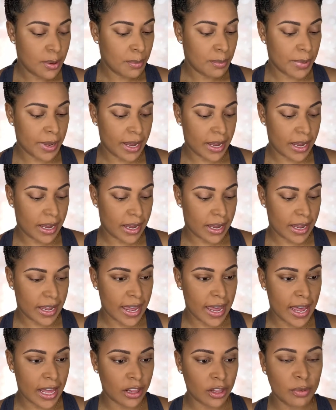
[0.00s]
by
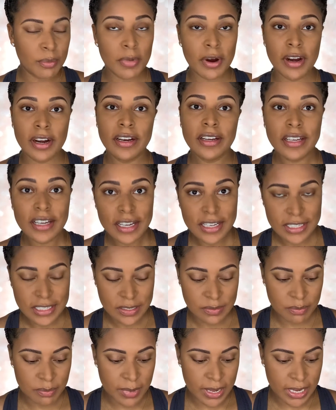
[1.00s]
Alamar
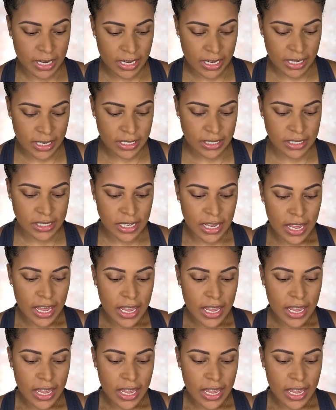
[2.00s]
Cosmetics.